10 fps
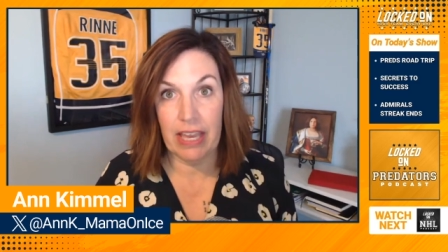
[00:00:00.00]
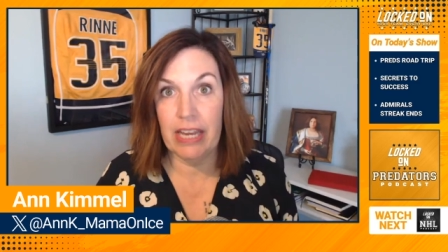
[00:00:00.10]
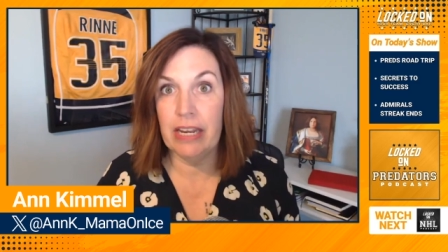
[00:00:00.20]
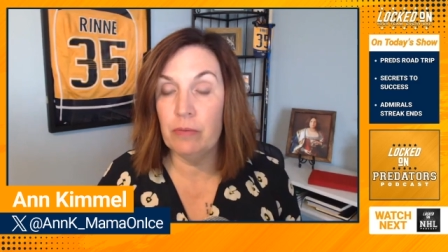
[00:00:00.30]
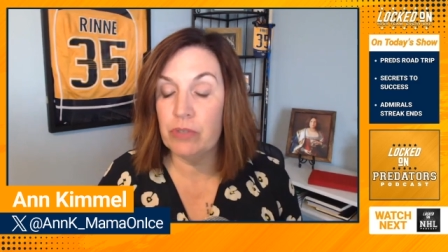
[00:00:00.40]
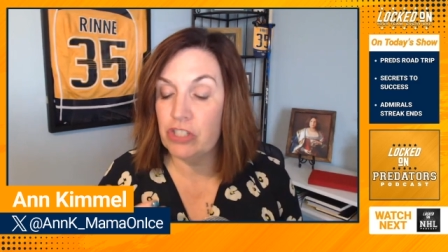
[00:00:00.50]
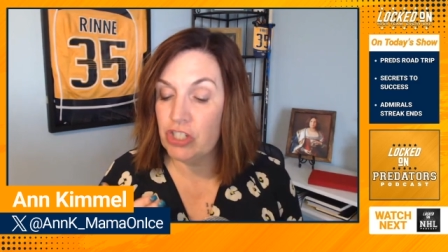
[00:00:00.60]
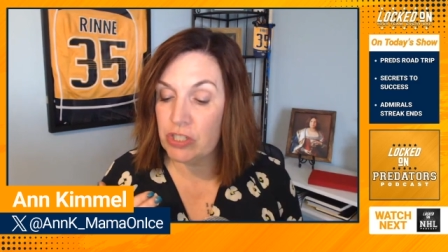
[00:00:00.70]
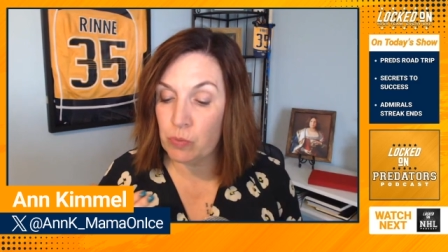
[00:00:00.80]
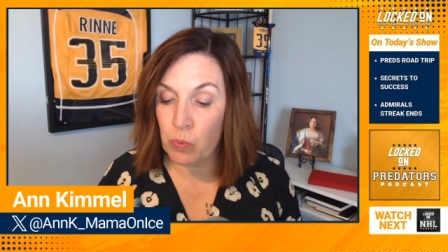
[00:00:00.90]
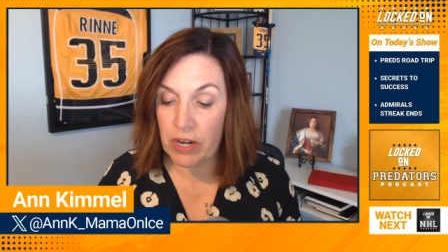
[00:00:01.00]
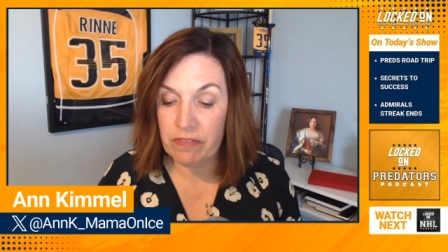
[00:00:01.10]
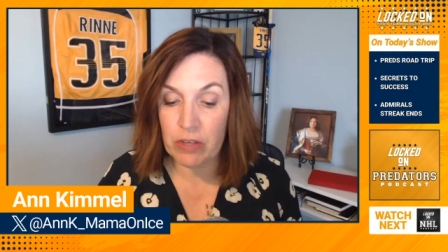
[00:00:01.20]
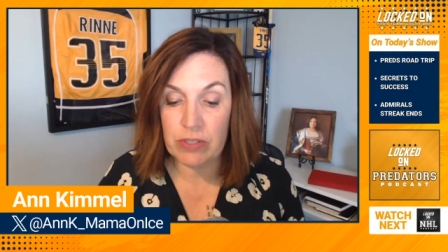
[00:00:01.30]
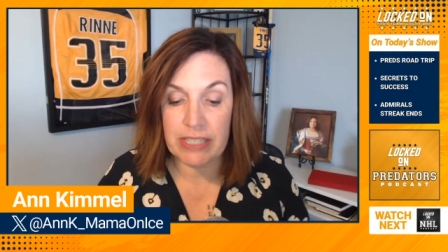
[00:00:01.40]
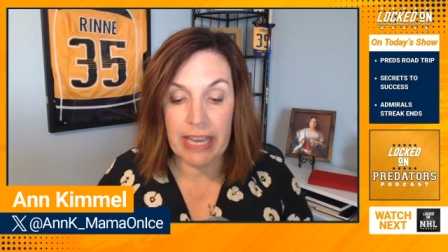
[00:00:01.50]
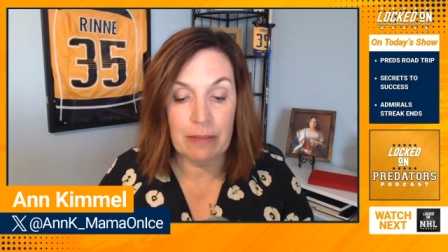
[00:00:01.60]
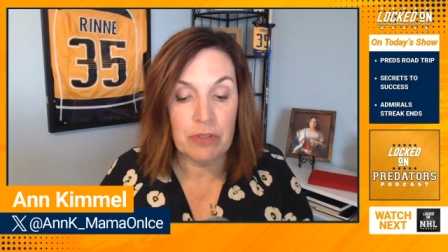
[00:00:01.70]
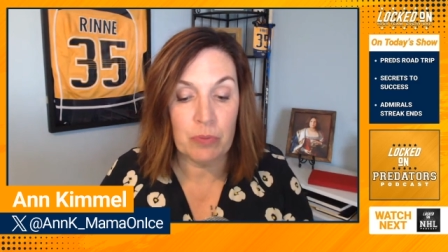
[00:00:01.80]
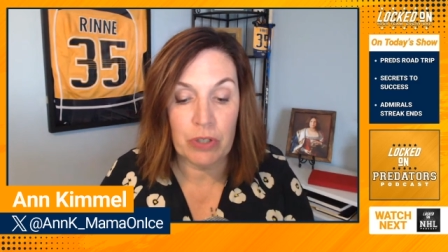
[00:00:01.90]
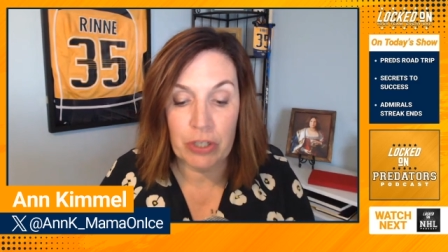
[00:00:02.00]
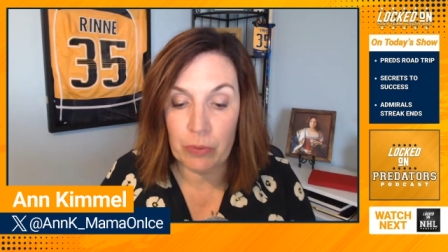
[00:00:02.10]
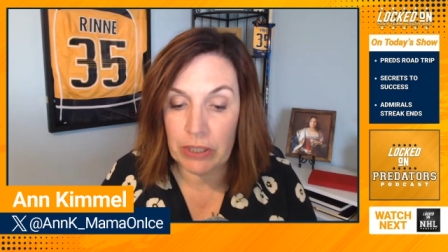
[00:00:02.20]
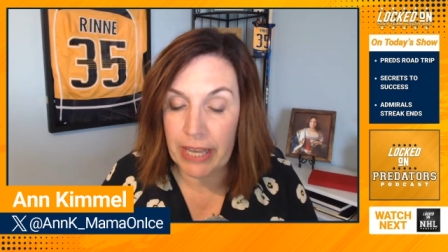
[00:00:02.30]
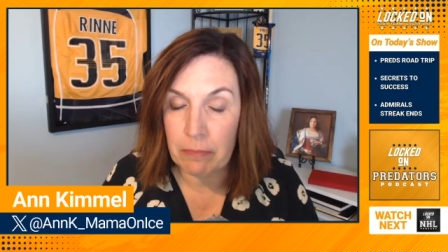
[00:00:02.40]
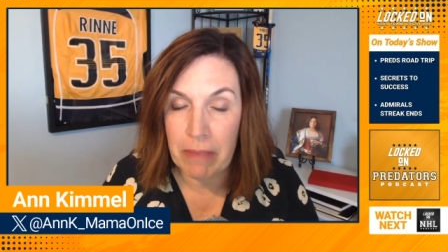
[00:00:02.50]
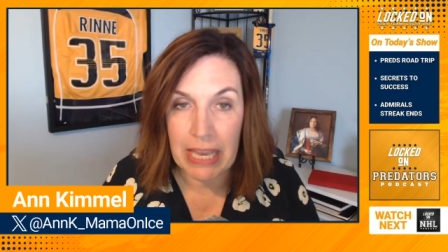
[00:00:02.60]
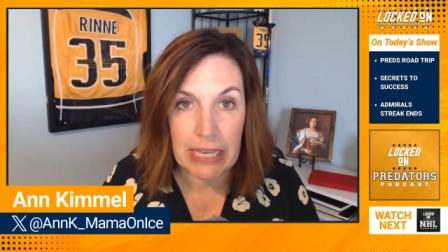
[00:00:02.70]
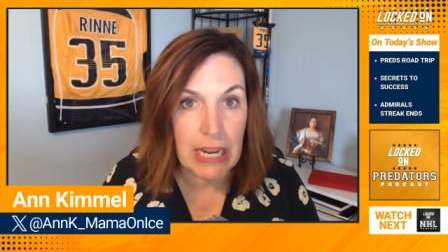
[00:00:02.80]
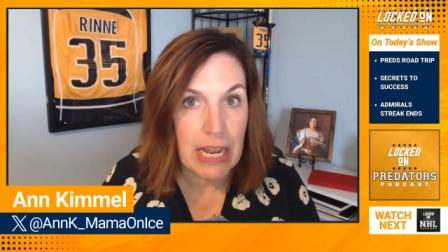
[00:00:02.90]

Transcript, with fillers: And it was just one of those games where you were like, man,